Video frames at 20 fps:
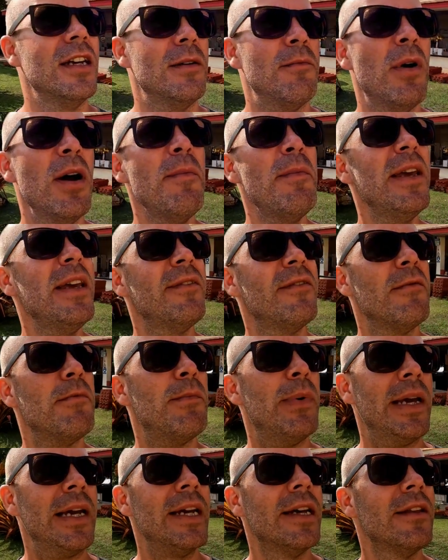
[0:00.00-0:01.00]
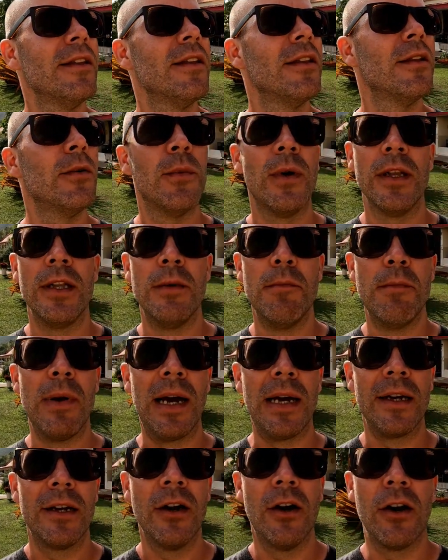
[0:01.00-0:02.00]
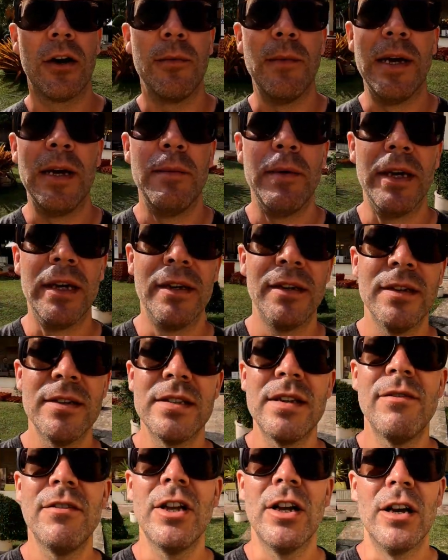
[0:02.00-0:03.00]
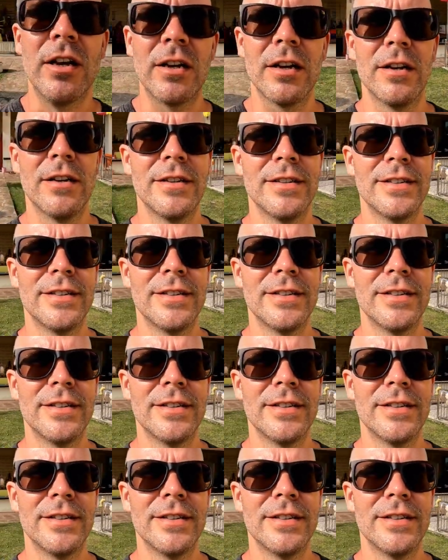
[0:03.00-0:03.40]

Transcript: it might be even bigger than the one in Bangkok maybe let's have a look